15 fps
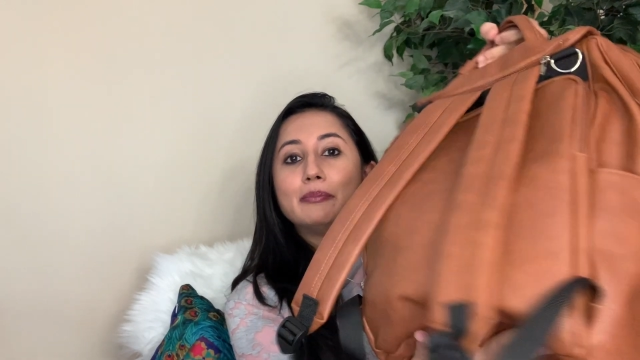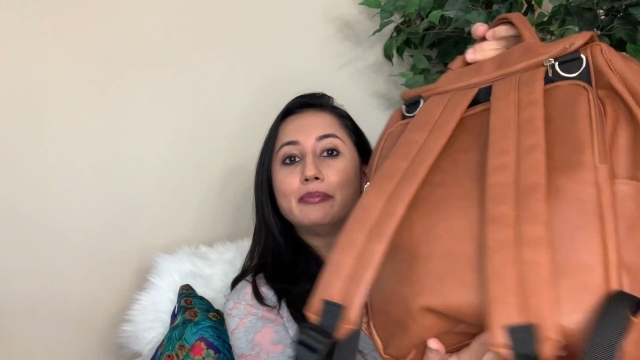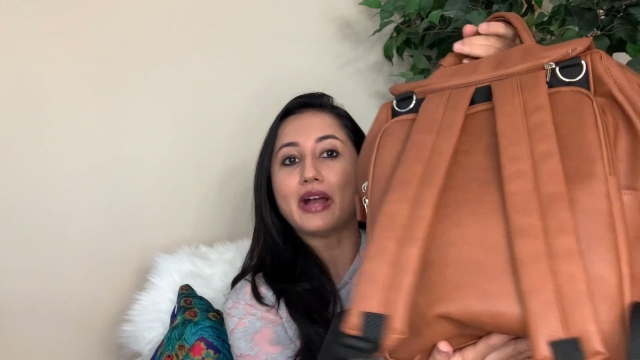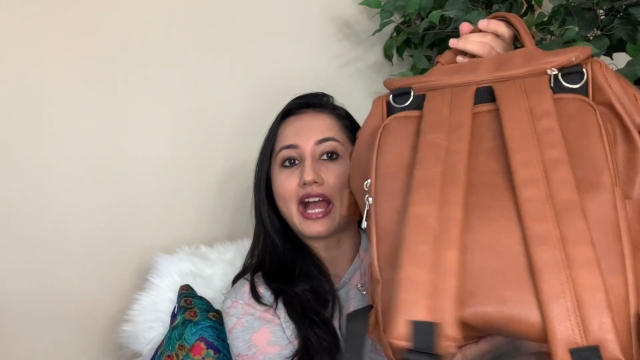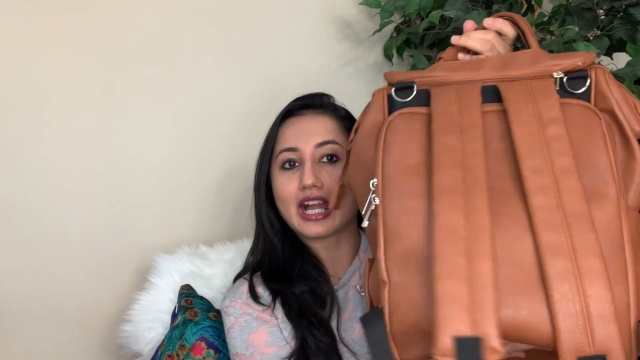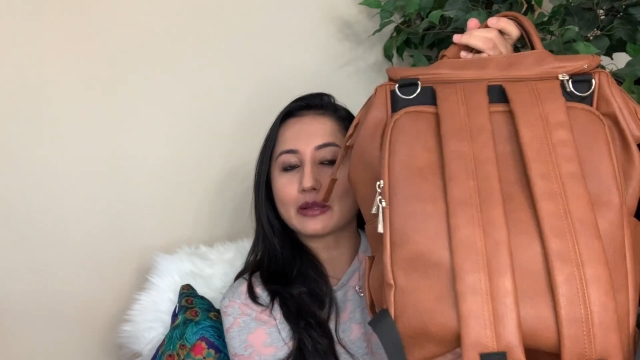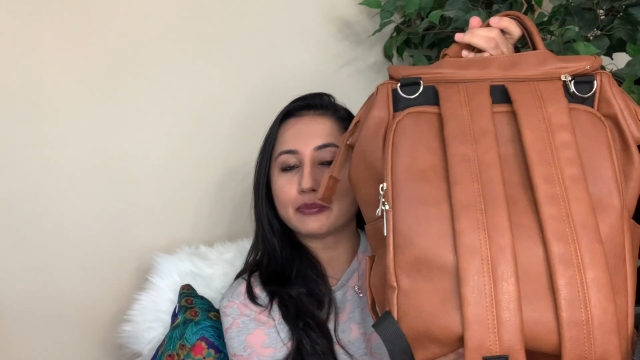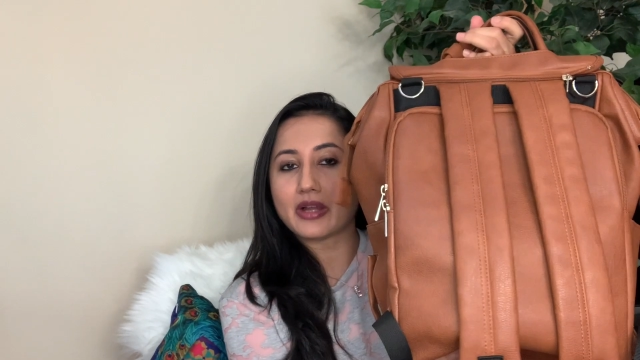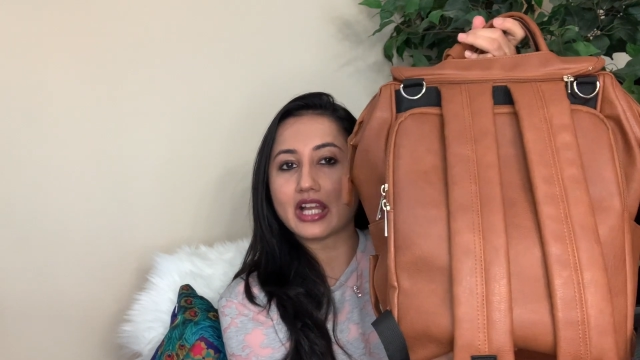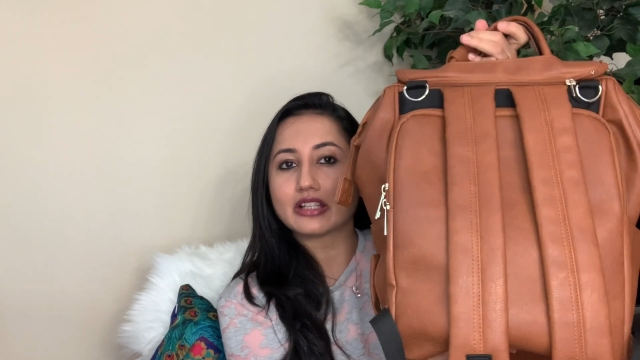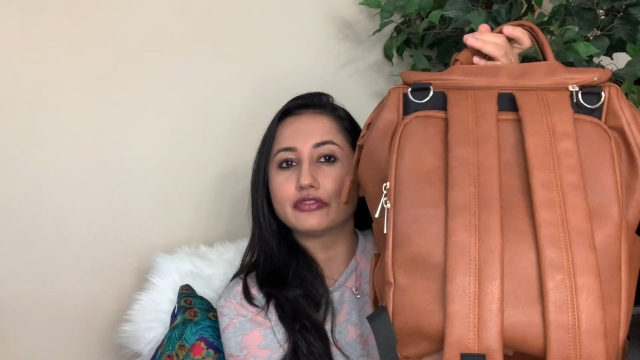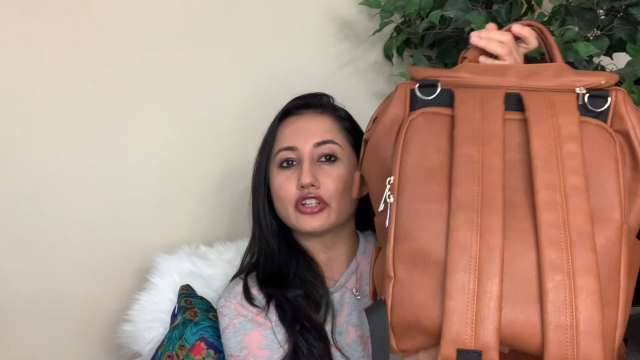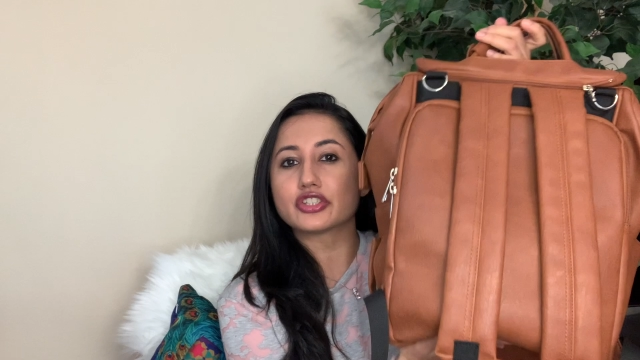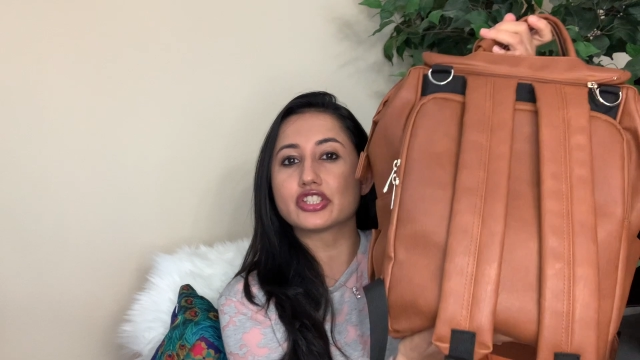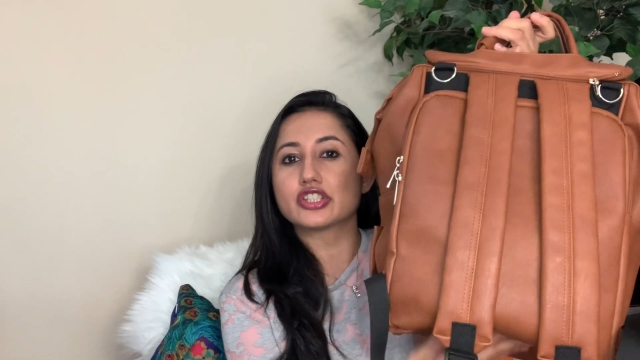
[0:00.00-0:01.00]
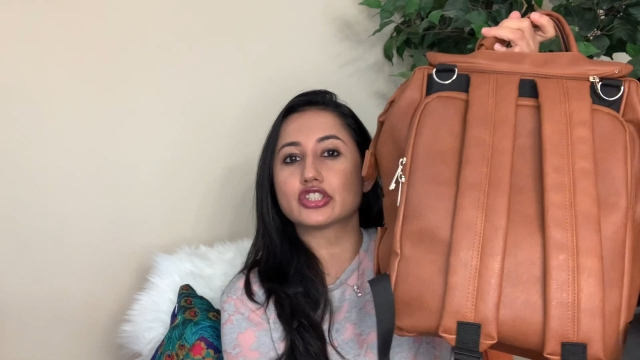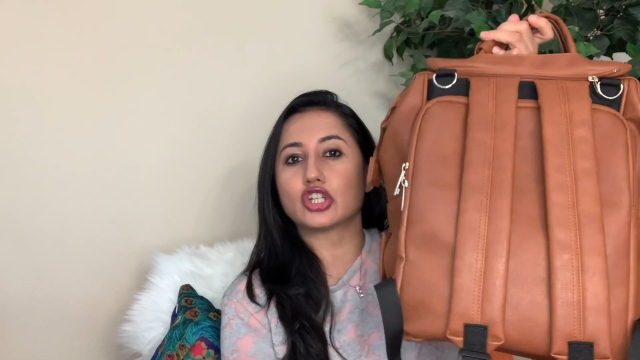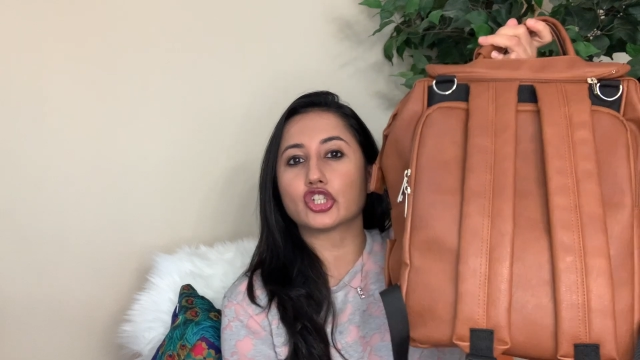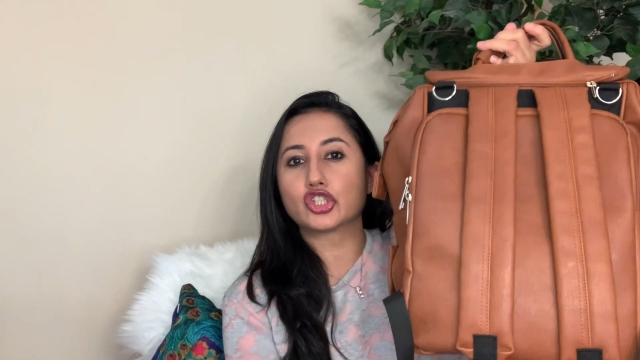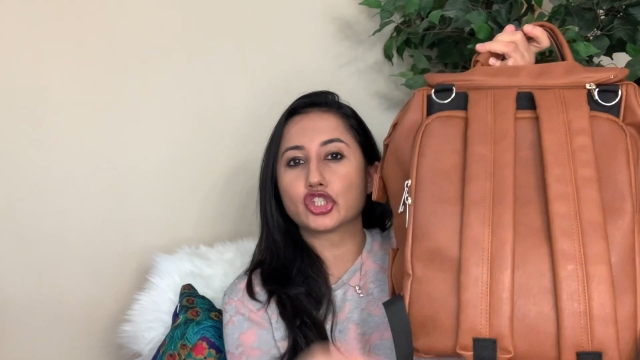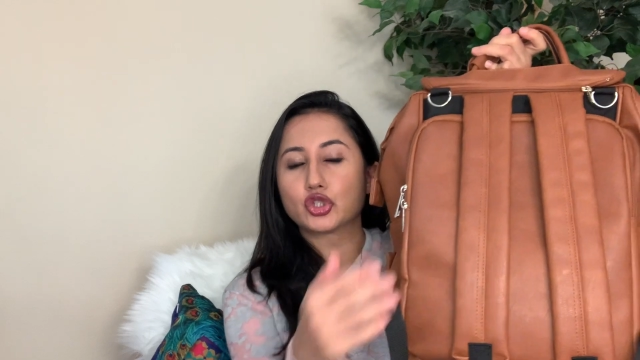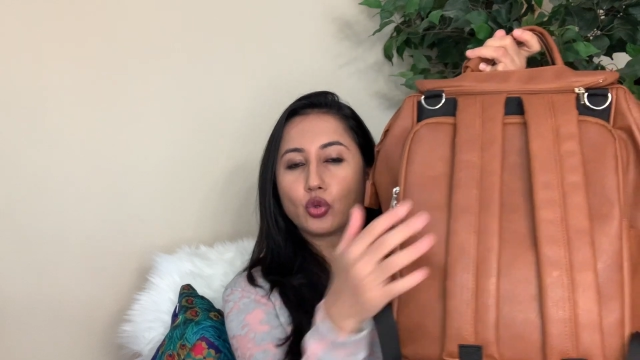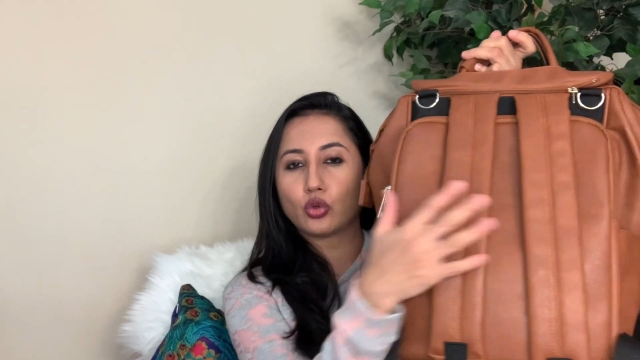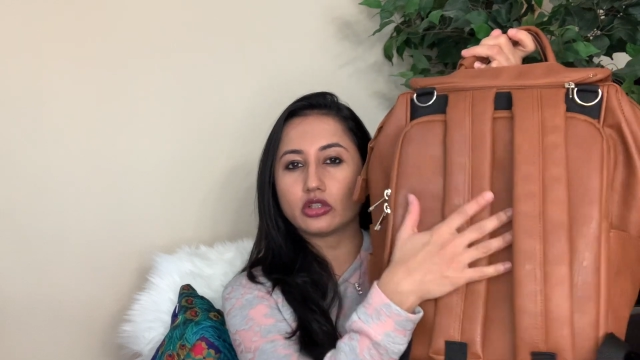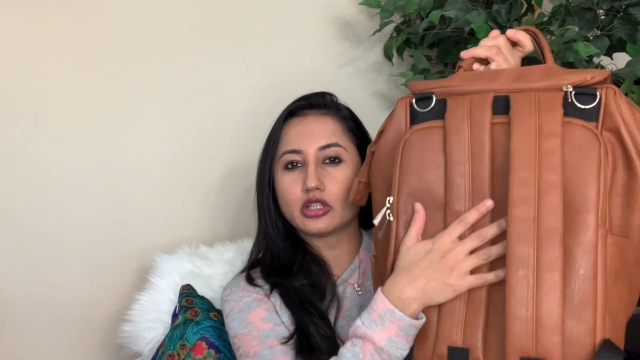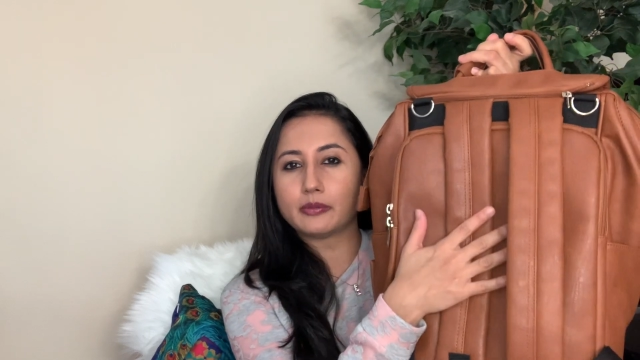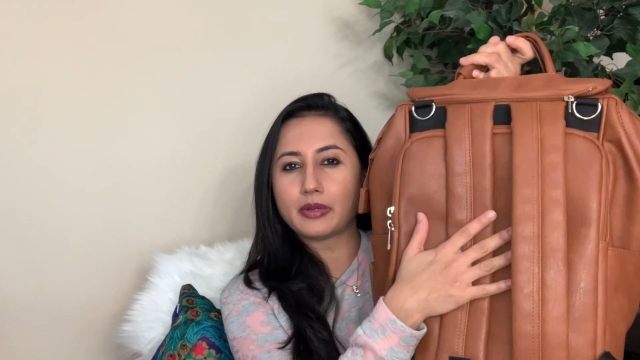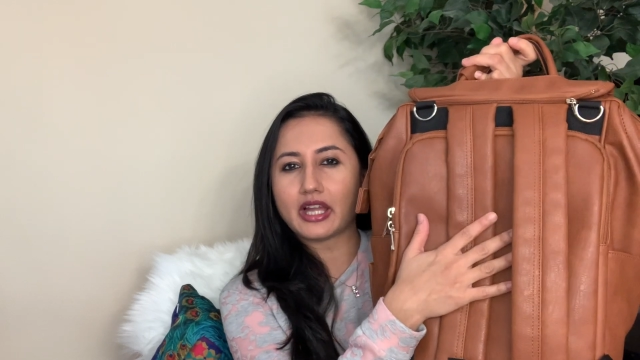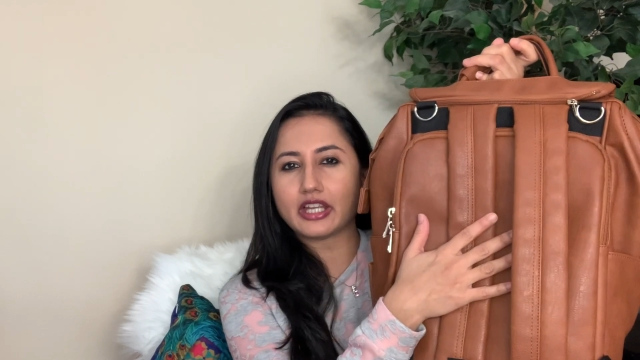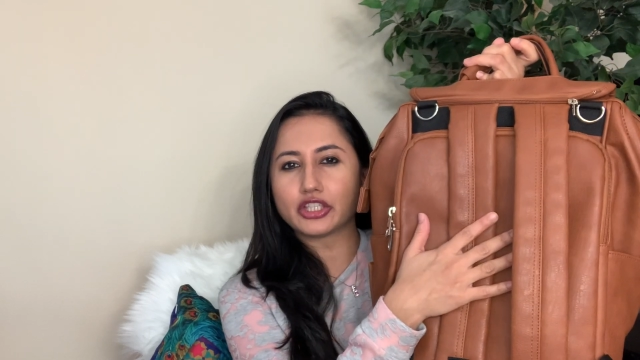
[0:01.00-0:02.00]
backpack versus a
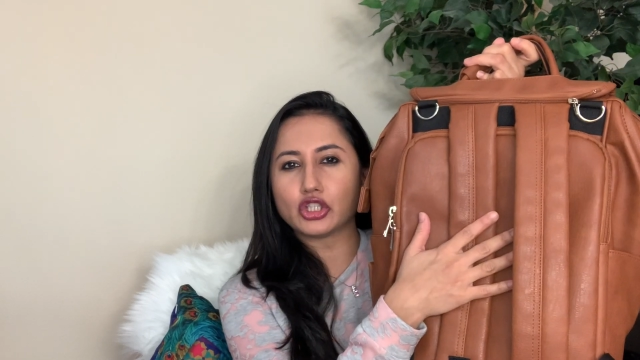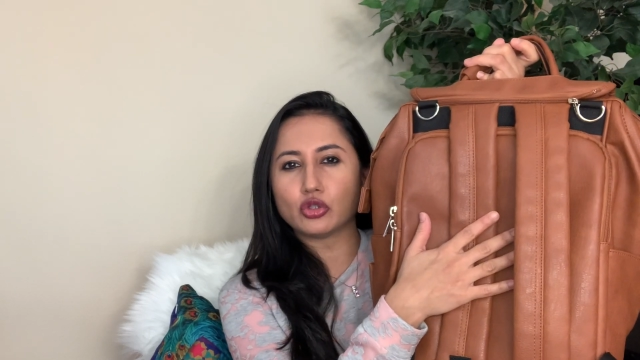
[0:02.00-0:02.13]
shoulder bag,